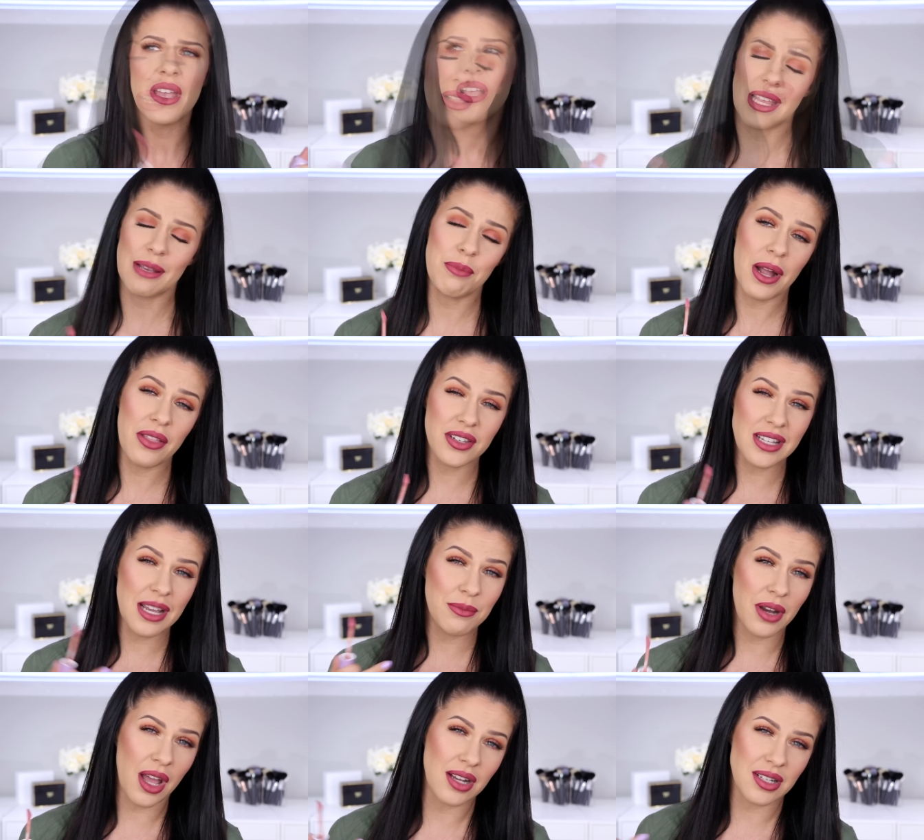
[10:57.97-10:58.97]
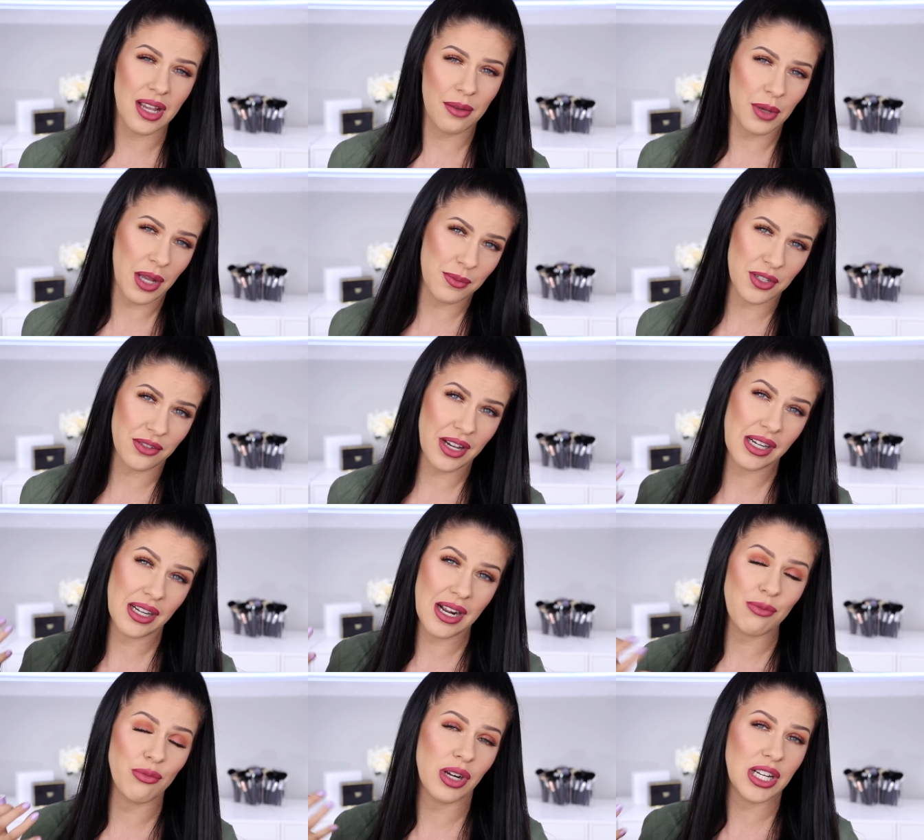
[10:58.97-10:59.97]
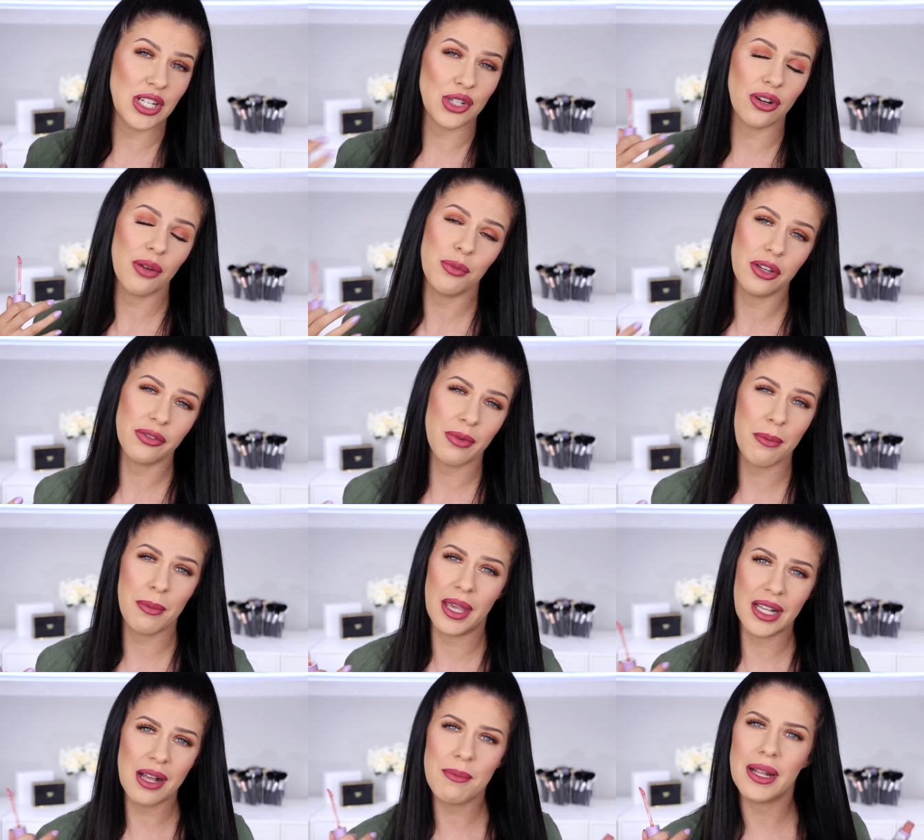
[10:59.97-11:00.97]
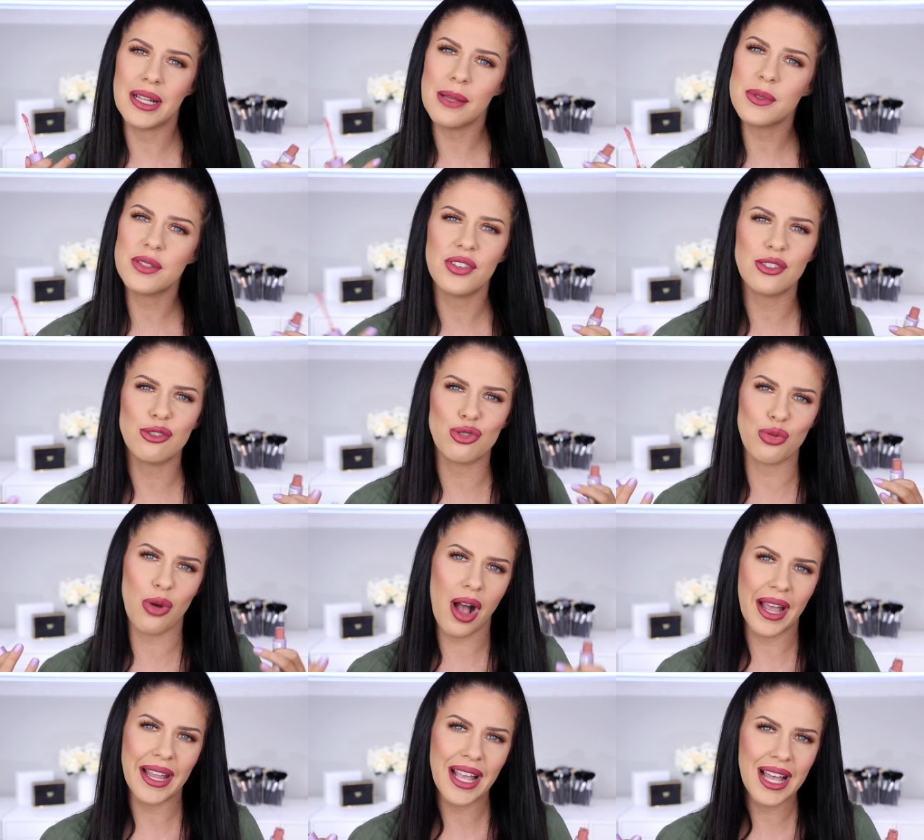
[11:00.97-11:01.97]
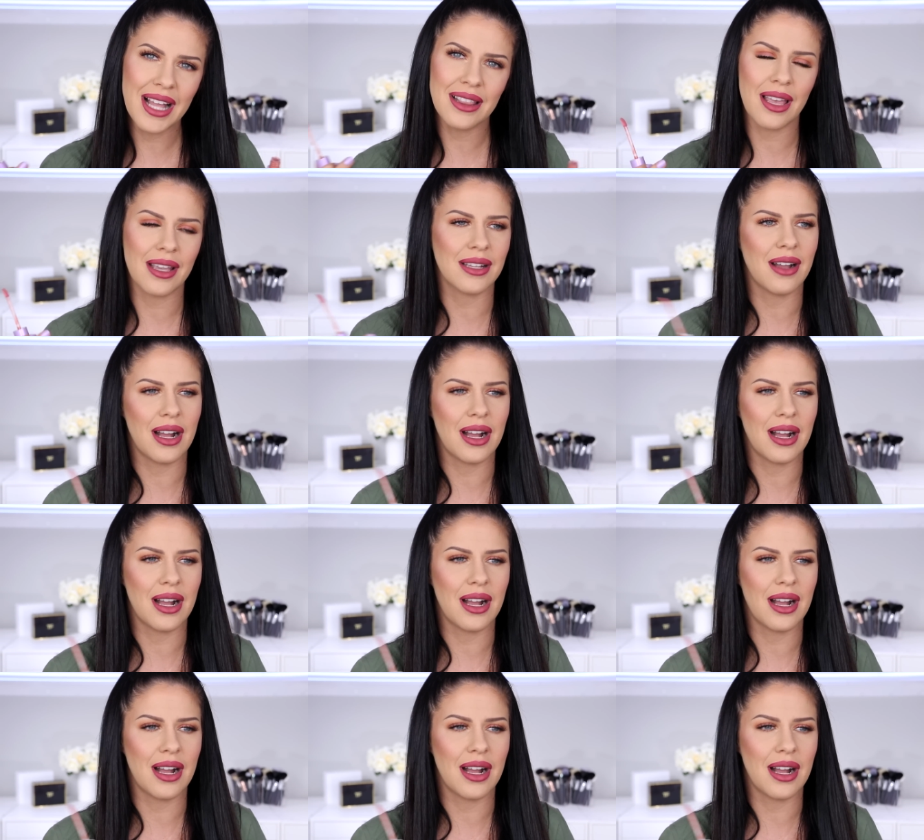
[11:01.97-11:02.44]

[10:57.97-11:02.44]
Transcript: like by the time nighttime comes around and I'm ready to remove my makeup, my lips feel drier. Like,